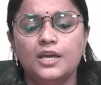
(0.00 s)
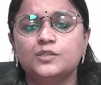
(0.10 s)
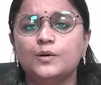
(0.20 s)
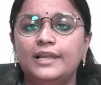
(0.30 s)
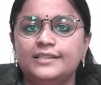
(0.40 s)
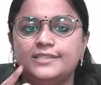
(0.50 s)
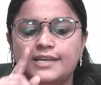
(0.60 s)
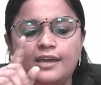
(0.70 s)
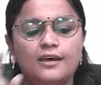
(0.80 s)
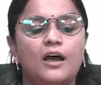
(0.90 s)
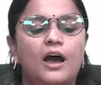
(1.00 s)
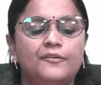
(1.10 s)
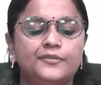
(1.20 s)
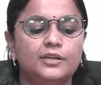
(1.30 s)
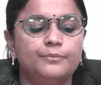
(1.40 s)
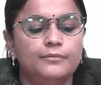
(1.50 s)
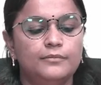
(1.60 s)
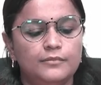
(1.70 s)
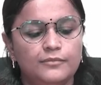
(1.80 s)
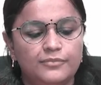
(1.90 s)
So let's say after
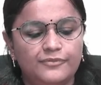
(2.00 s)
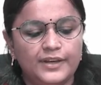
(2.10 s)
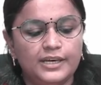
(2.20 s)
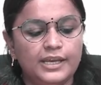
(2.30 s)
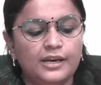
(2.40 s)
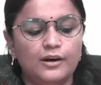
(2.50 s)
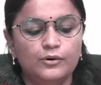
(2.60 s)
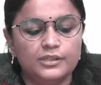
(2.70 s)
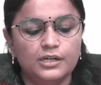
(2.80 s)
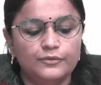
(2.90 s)
figuring out the